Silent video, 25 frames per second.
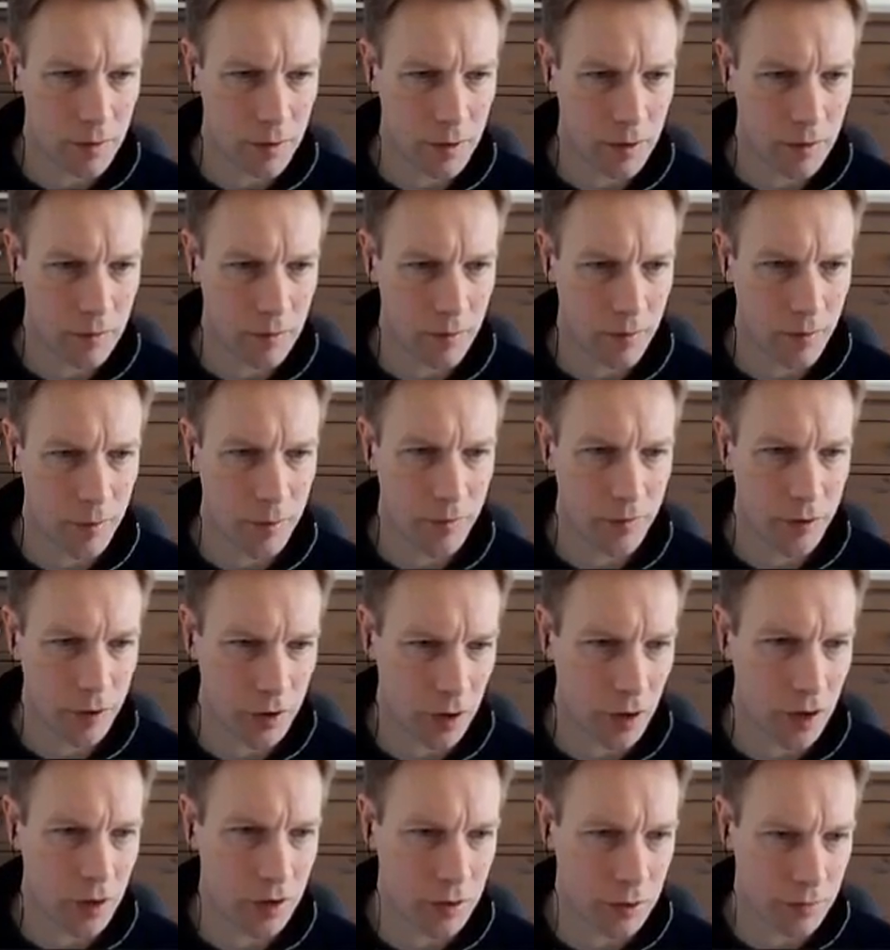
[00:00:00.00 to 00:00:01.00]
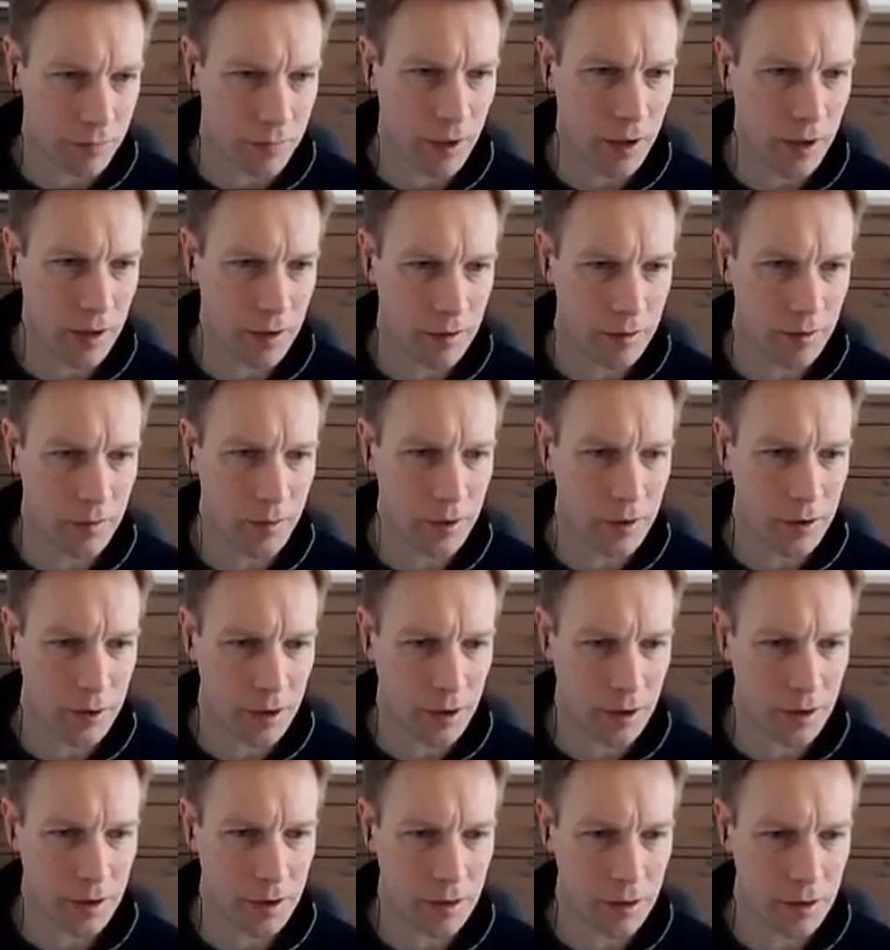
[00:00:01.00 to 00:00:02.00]
returns the value, and we're
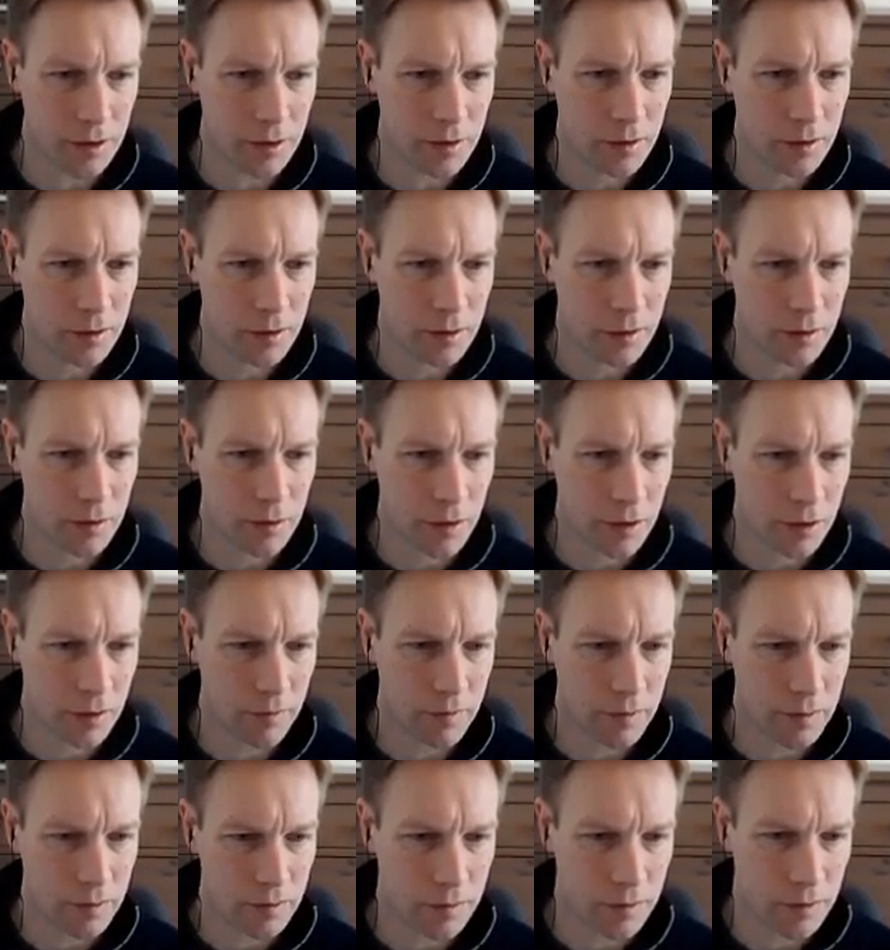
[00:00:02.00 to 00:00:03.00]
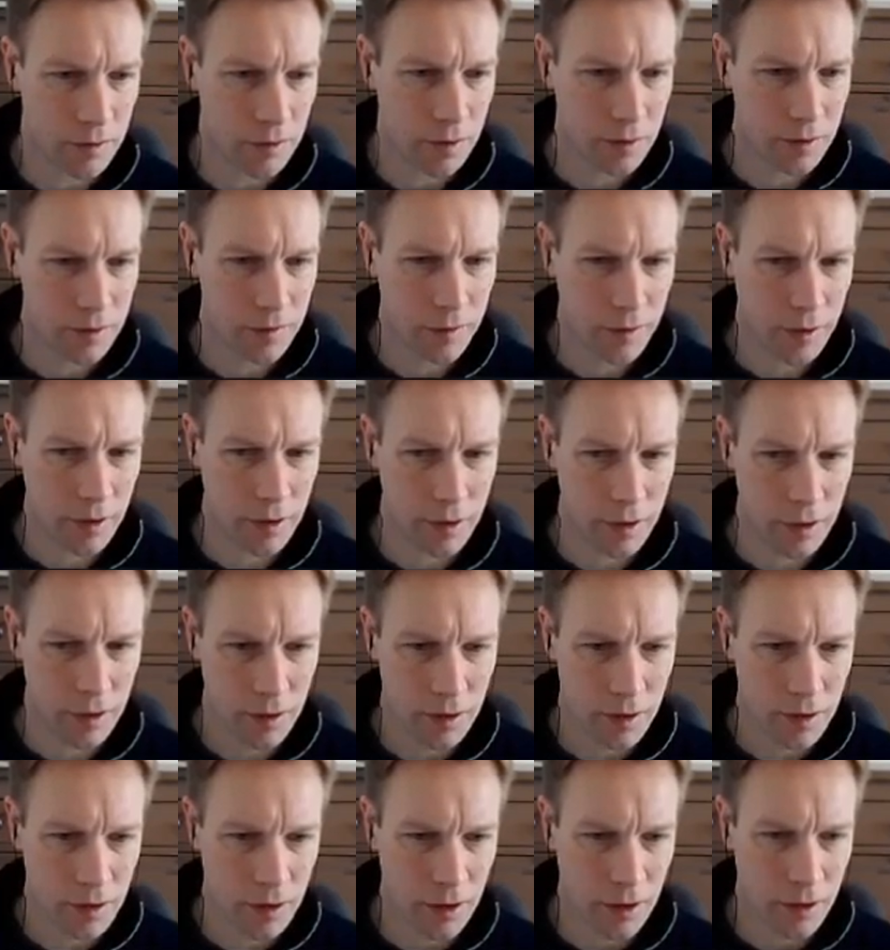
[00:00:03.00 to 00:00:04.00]
checking that it was returned correctly.
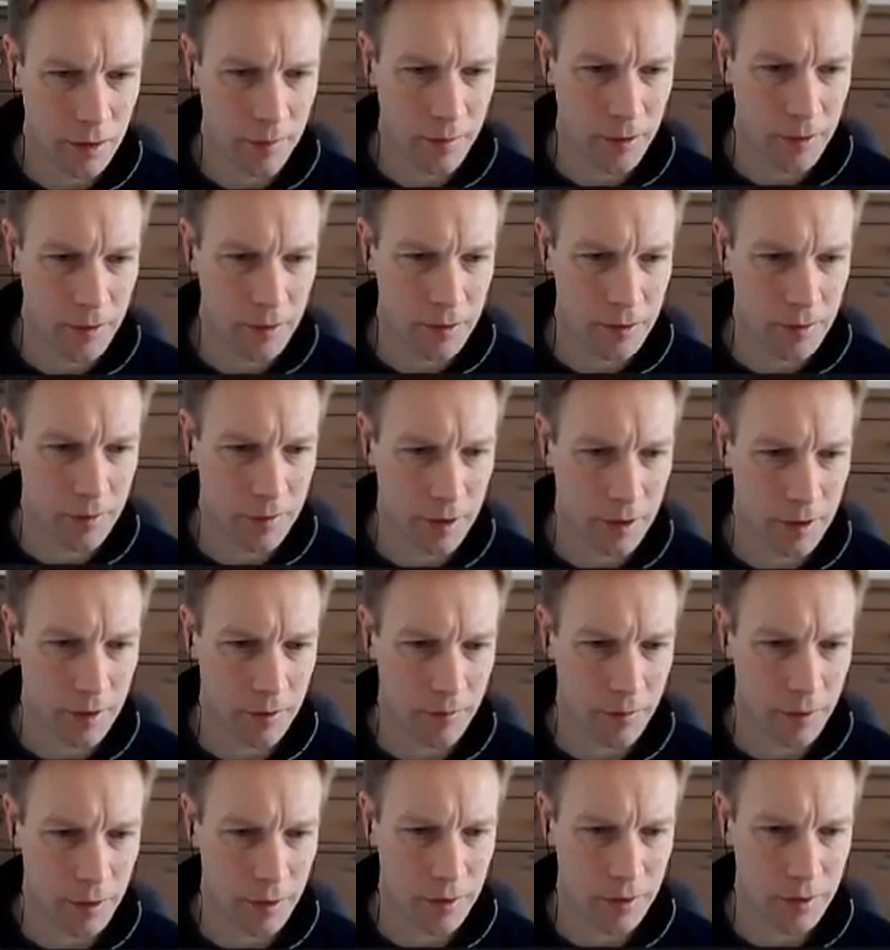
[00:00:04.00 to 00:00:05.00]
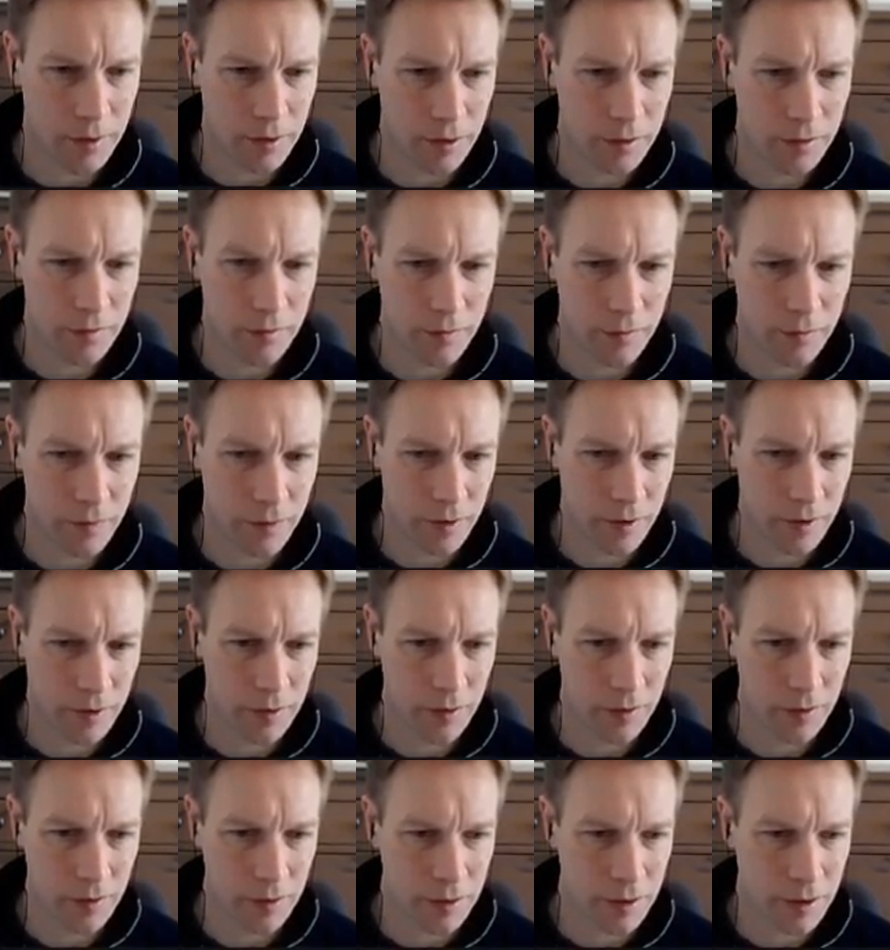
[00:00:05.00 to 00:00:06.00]
And then we're also making one that doesn't fit
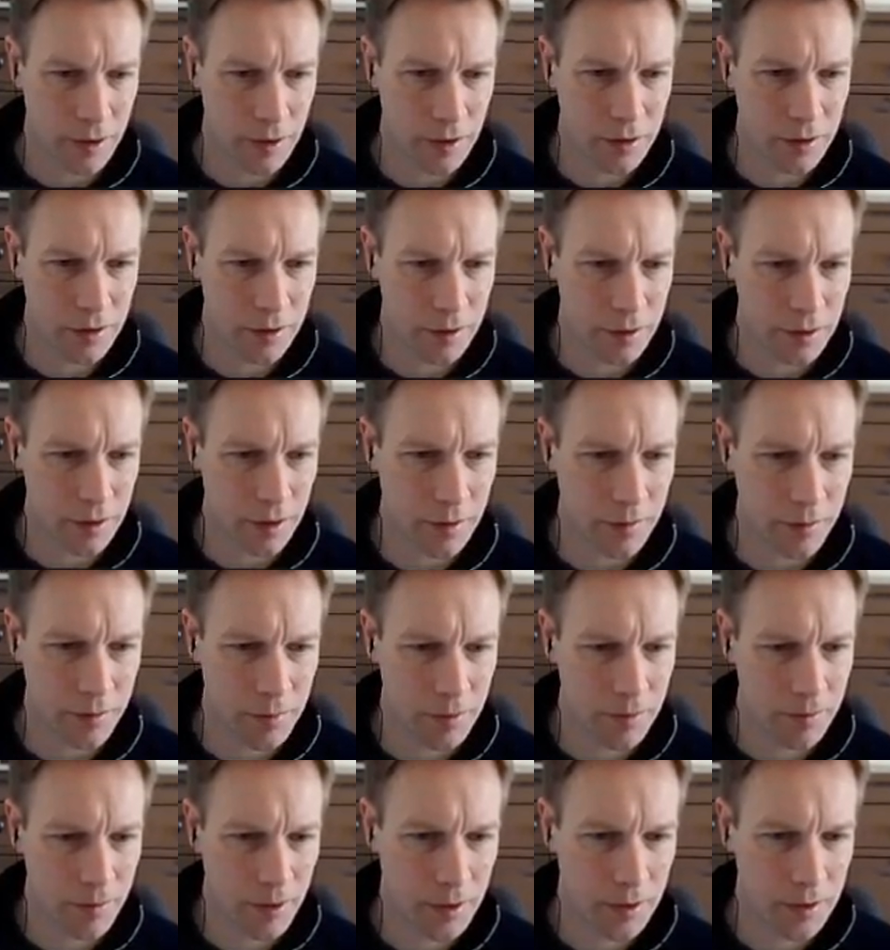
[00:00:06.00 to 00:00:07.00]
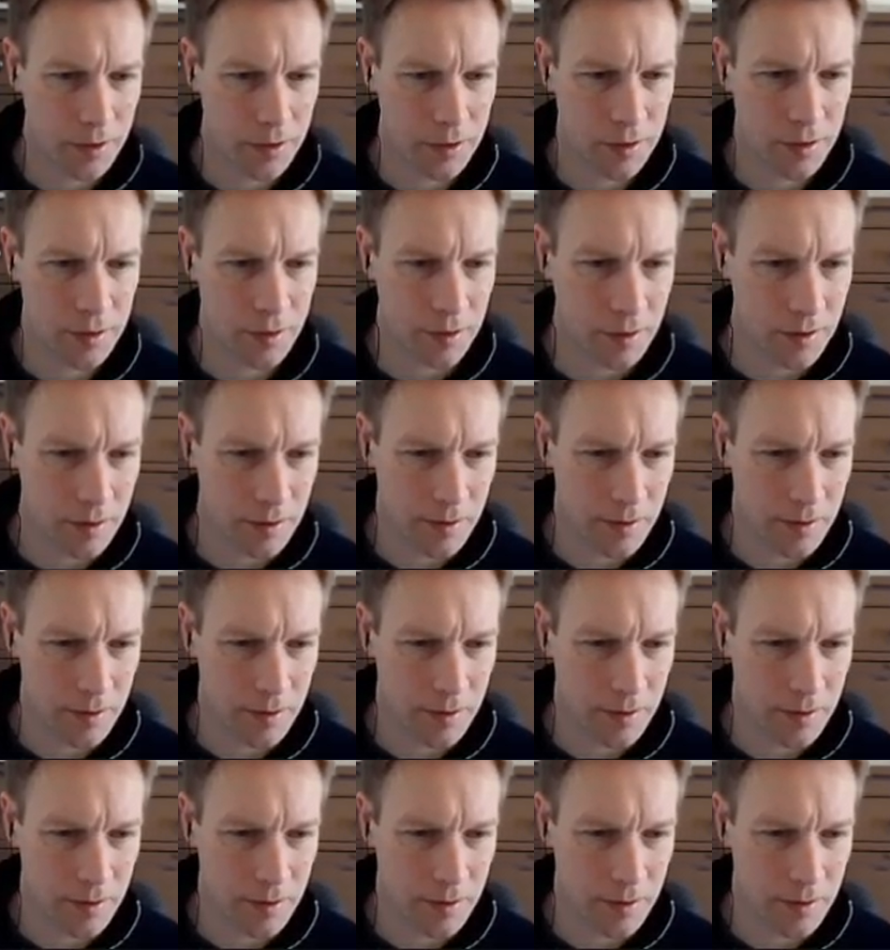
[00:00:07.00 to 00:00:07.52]
on the stack, so it's heap based.